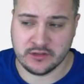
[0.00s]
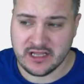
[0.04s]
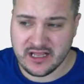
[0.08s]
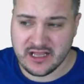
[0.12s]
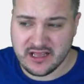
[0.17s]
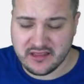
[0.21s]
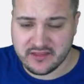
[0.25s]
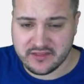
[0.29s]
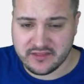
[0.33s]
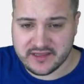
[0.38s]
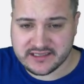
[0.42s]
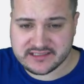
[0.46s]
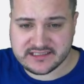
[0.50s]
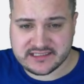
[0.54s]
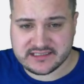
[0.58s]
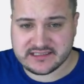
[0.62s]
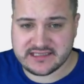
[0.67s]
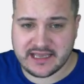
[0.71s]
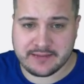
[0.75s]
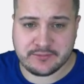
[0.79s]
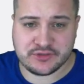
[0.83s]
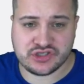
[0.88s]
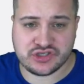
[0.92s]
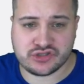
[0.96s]
this is
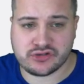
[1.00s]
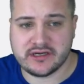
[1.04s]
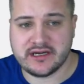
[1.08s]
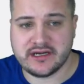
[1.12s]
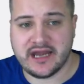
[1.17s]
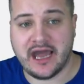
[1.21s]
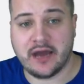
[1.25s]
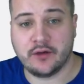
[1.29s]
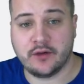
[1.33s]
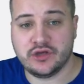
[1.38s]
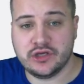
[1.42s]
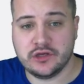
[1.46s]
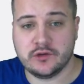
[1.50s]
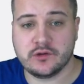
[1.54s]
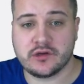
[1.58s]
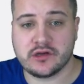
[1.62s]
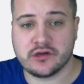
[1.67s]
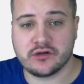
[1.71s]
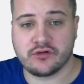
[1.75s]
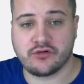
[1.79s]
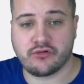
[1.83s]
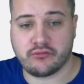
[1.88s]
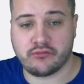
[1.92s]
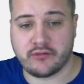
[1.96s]
demonstrating how you
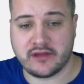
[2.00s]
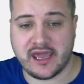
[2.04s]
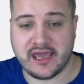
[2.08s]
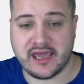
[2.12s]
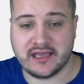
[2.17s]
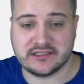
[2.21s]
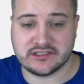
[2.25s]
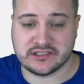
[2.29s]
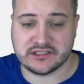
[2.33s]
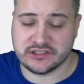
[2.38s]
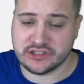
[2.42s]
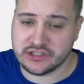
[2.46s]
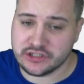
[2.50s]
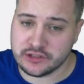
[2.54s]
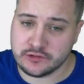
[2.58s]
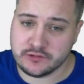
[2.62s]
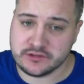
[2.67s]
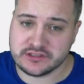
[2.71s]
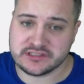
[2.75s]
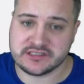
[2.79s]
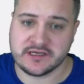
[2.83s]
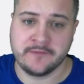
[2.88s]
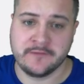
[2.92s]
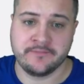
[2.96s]
can create
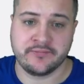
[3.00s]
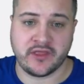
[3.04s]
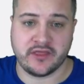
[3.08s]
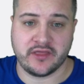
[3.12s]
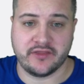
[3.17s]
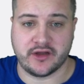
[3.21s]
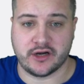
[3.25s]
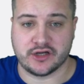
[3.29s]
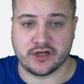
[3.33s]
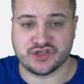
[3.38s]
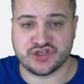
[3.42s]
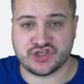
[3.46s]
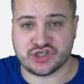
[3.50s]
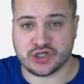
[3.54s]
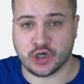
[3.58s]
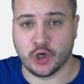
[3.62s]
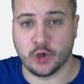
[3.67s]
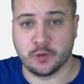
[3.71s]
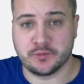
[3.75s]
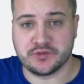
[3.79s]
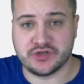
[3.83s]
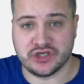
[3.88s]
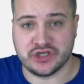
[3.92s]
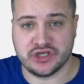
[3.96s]
to-dos that are
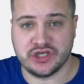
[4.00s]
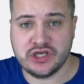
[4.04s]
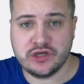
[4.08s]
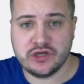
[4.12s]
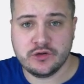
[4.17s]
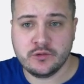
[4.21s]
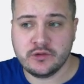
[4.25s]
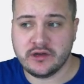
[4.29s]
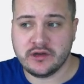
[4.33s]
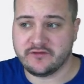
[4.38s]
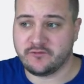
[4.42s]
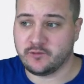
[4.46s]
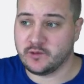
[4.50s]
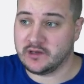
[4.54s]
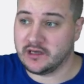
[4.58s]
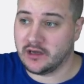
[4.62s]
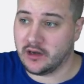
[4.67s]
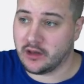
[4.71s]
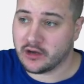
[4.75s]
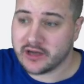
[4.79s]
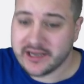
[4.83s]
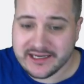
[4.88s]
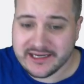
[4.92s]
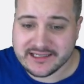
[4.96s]
scoped to you. If we
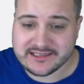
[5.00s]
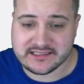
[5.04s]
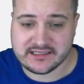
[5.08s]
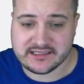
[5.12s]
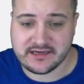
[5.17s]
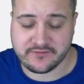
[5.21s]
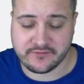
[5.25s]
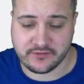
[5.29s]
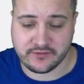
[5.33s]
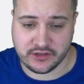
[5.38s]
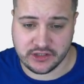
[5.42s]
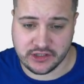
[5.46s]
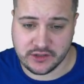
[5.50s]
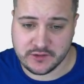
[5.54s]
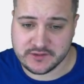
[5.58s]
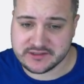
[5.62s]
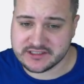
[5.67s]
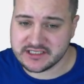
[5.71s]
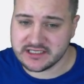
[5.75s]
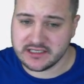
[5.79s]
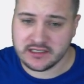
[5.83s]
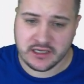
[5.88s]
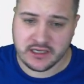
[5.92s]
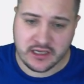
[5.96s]
log in as a different
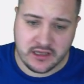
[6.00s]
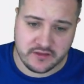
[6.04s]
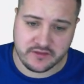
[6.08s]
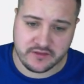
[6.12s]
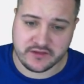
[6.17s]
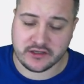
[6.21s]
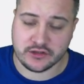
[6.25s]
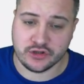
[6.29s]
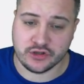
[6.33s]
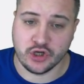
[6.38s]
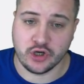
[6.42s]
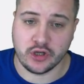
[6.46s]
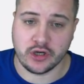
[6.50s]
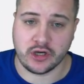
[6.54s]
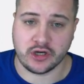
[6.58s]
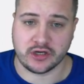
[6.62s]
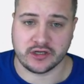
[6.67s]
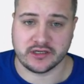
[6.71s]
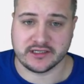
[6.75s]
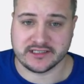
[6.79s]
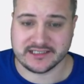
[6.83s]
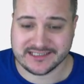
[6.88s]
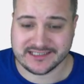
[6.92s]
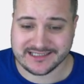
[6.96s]
user, they'll no
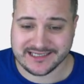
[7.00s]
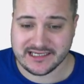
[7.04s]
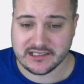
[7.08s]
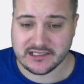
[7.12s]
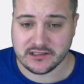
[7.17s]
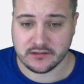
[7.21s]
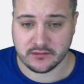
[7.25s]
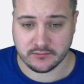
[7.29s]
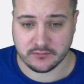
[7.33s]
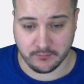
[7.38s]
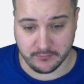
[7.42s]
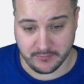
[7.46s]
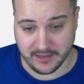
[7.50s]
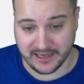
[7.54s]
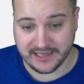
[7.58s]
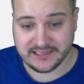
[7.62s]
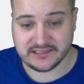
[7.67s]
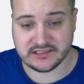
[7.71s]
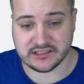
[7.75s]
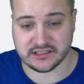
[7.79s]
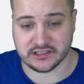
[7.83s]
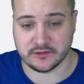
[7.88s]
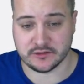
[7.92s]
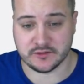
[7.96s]
longer see my
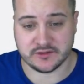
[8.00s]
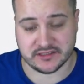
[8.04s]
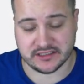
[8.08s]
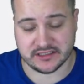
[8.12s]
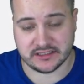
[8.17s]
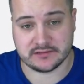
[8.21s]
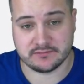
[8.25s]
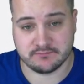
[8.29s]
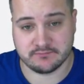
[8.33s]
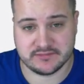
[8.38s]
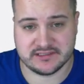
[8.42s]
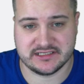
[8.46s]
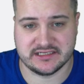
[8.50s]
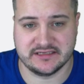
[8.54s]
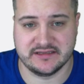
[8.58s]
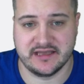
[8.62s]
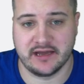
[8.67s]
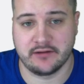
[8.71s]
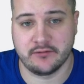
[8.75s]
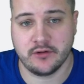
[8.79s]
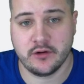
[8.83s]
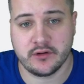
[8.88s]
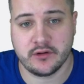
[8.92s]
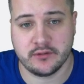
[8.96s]
to-dos, they'll see
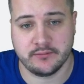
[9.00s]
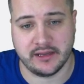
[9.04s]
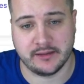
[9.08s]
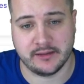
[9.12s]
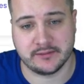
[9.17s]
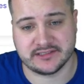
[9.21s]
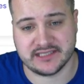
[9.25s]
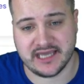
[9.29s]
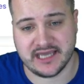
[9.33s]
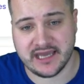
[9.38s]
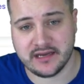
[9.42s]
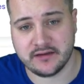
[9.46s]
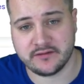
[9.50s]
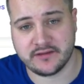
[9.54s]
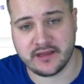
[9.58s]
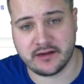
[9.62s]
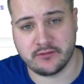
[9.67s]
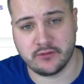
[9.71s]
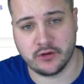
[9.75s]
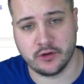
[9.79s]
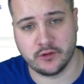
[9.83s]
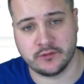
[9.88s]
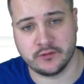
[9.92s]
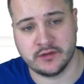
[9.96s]
their own and be able to edit their
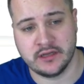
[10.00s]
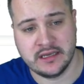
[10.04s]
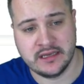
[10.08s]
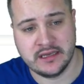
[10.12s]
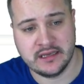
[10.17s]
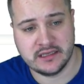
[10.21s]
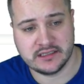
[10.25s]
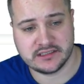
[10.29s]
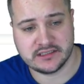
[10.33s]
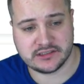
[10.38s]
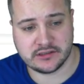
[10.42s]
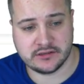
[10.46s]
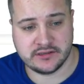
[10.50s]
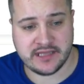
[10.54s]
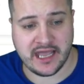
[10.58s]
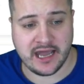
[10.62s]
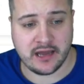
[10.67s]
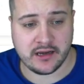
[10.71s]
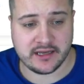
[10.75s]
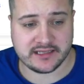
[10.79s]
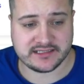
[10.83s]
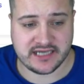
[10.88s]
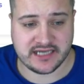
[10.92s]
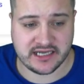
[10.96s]
own. So now
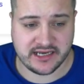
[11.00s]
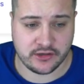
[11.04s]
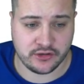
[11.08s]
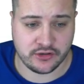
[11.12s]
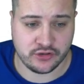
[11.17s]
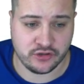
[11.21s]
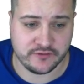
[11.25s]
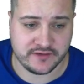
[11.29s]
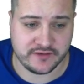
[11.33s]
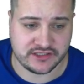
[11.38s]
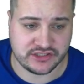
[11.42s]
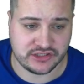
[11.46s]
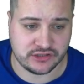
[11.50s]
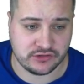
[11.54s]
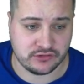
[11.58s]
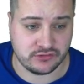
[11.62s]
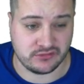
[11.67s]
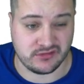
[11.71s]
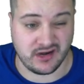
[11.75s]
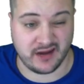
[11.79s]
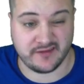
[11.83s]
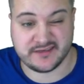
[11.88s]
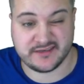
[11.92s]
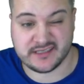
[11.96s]
let's head on over to
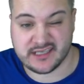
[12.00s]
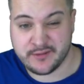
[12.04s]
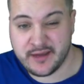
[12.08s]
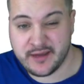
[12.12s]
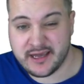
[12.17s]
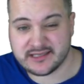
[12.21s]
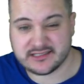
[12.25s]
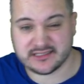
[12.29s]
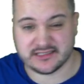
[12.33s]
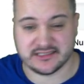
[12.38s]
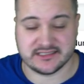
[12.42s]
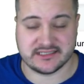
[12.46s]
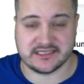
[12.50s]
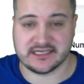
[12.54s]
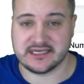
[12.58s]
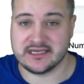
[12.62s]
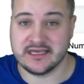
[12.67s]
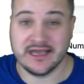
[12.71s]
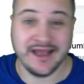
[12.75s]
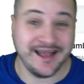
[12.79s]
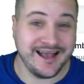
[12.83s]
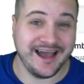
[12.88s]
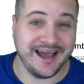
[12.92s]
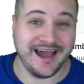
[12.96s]
GraphCMS and see
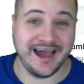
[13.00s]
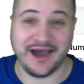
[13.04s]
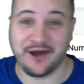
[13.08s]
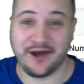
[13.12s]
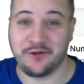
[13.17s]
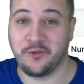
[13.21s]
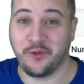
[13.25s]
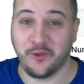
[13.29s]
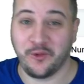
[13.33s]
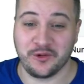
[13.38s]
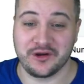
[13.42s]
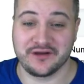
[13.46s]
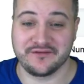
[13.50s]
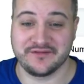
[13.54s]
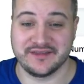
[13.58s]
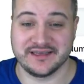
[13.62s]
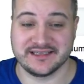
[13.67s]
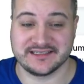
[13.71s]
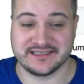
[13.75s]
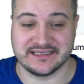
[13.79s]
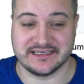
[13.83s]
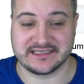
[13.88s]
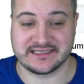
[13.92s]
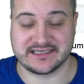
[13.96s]
how all of
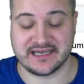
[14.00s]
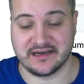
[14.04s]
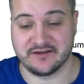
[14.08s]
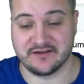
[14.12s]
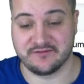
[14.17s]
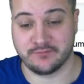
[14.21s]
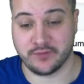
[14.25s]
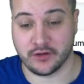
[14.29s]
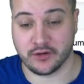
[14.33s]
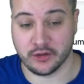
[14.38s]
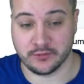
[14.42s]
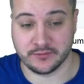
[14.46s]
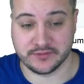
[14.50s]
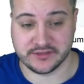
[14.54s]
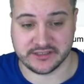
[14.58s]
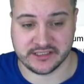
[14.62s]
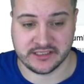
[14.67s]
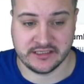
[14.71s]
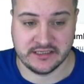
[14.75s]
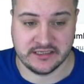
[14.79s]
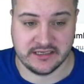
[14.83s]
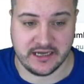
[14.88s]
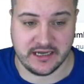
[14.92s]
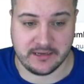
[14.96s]
this is kind of plumbed
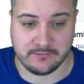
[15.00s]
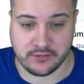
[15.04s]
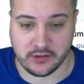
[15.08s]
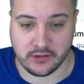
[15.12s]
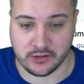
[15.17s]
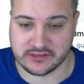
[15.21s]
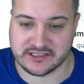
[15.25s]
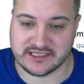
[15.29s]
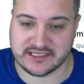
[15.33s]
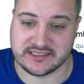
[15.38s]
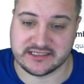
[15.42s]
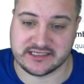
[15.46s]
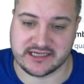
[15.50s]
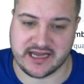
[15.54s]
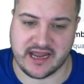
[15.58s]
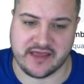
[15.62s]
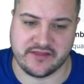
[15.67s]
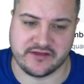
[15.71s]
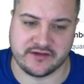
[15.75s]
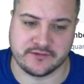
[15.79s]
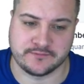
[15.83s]
and plugged in together.